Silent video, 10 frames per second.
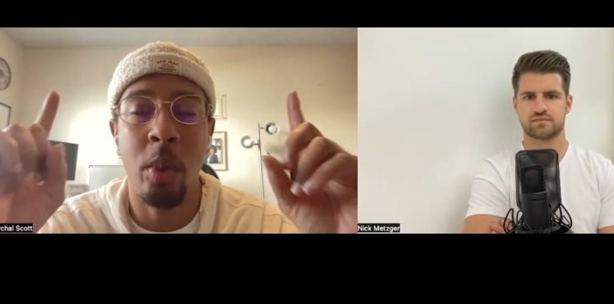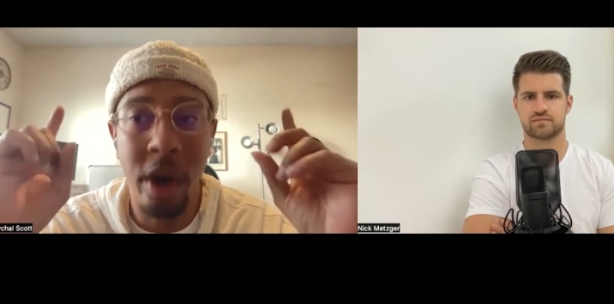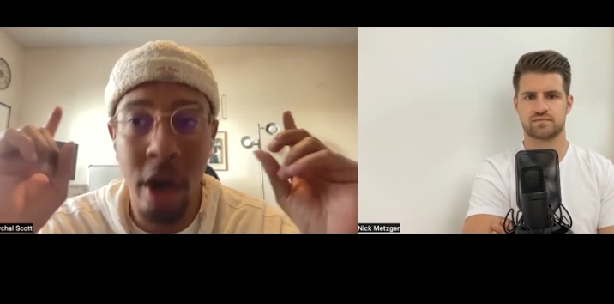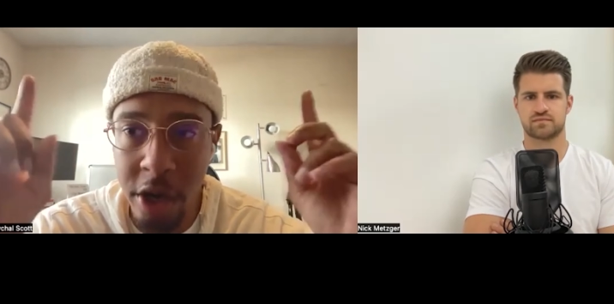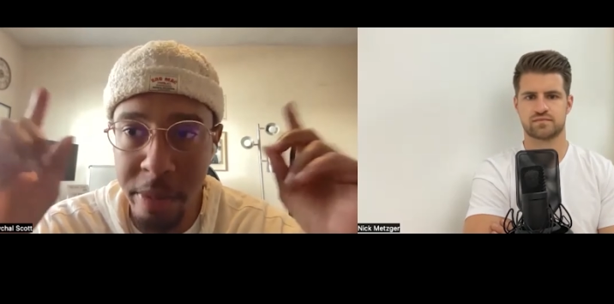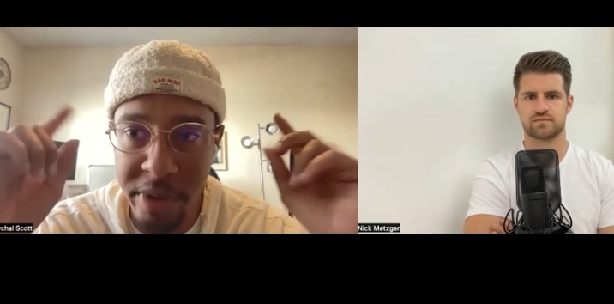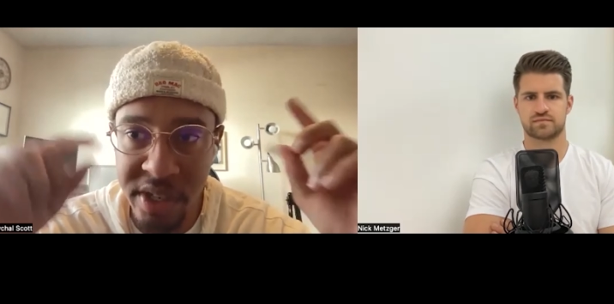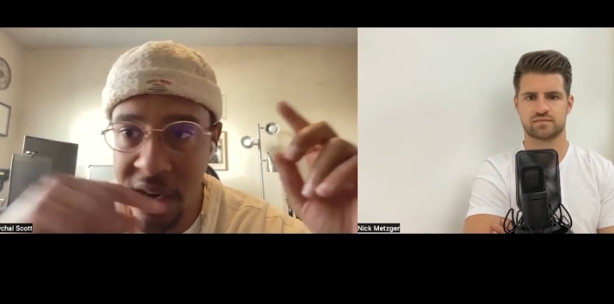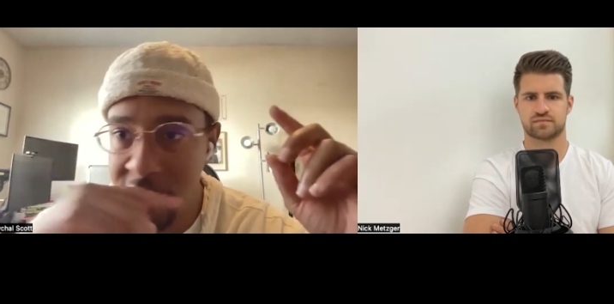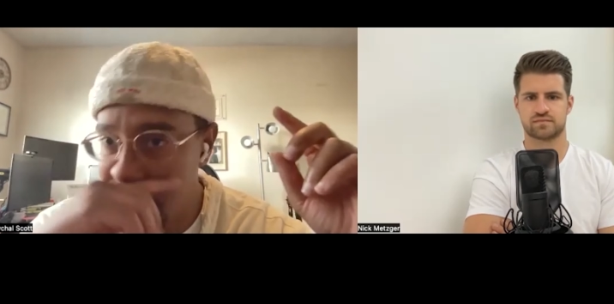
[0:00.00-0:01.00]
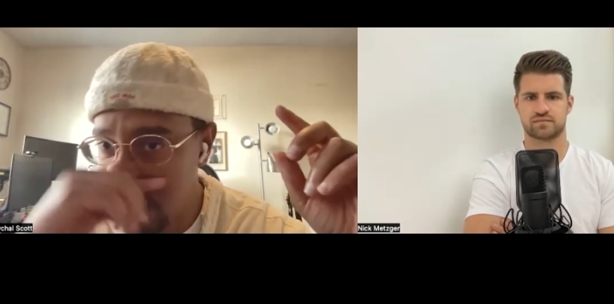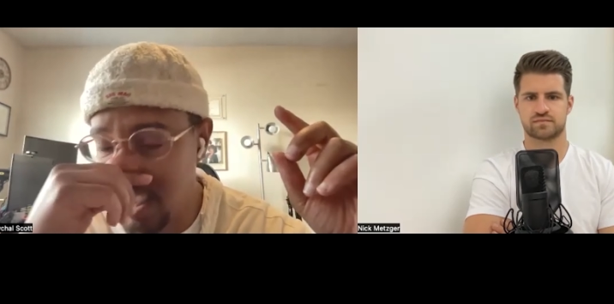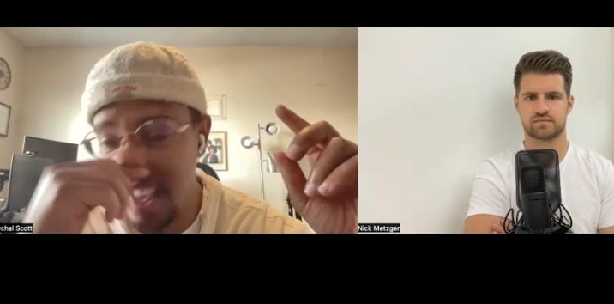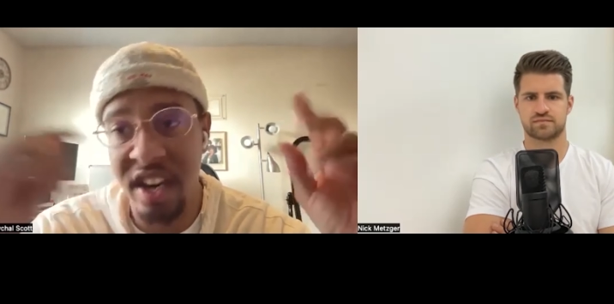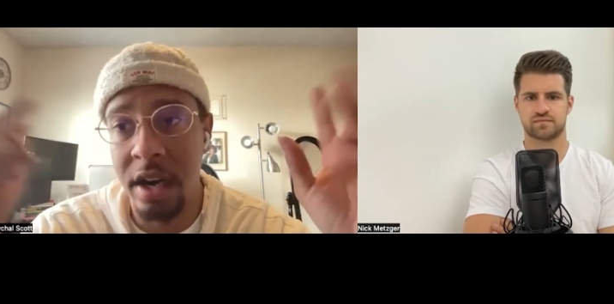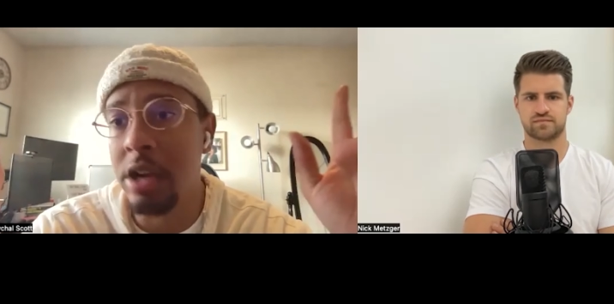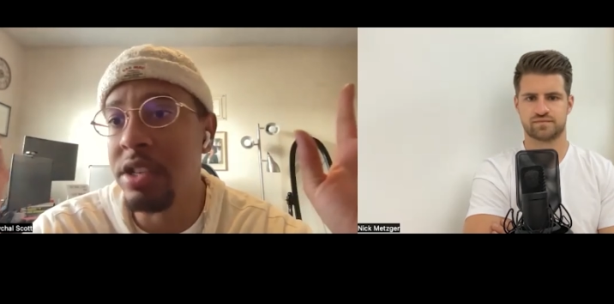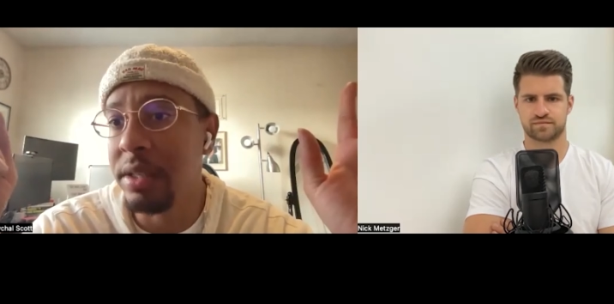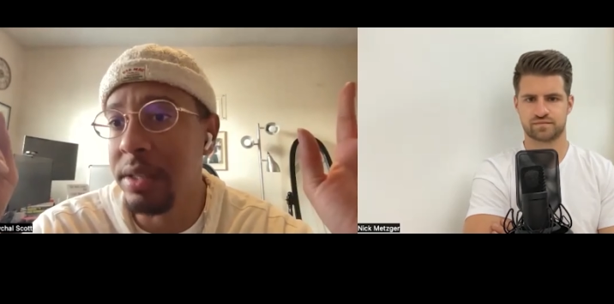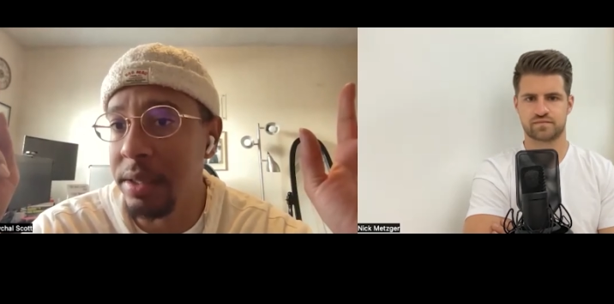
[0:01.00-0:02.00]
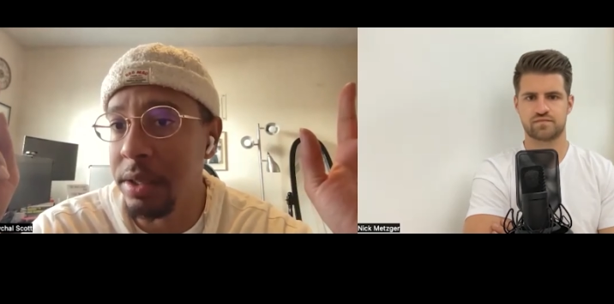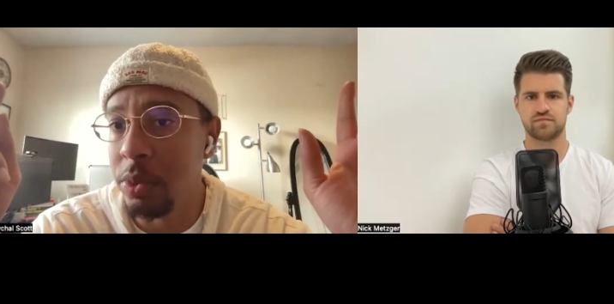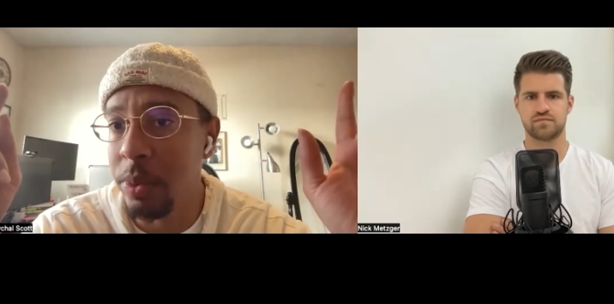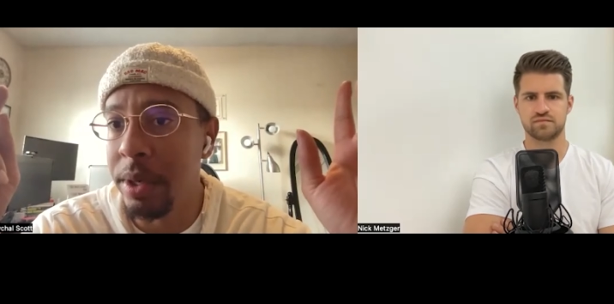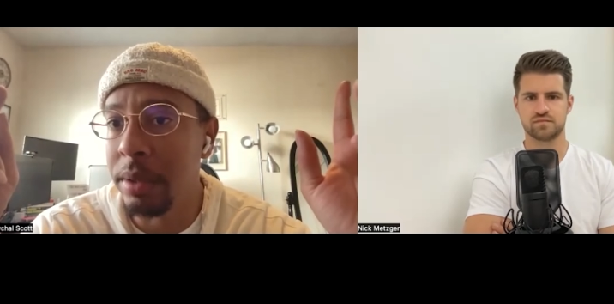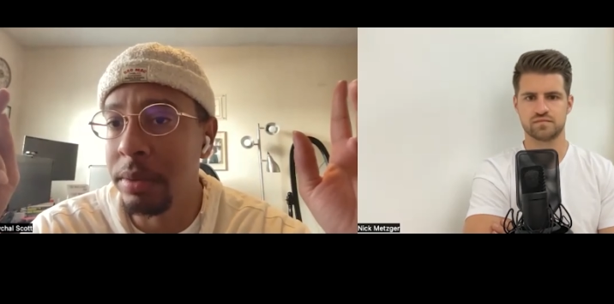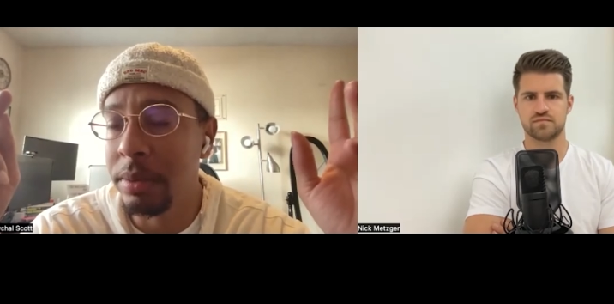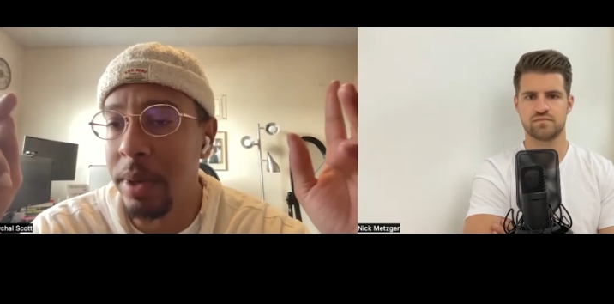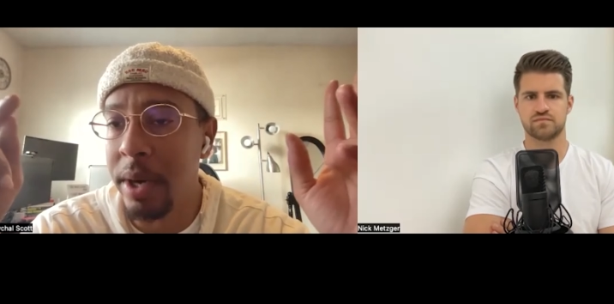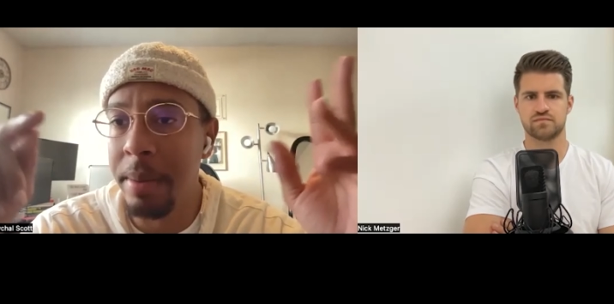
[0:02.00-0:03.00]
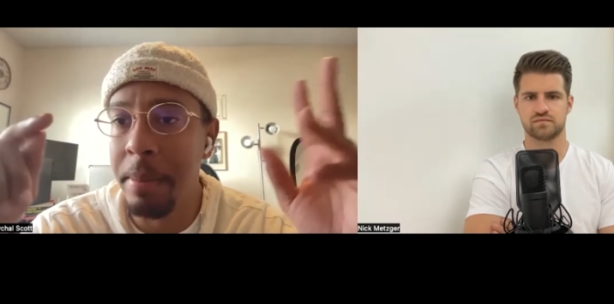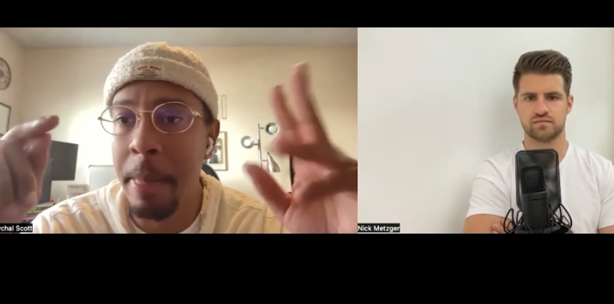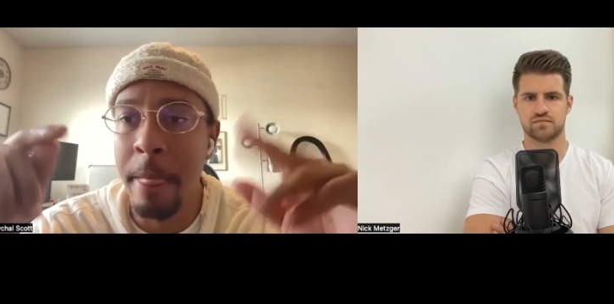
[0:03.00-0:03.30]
Speaker 1: one hundred percent invested in our success as well, right?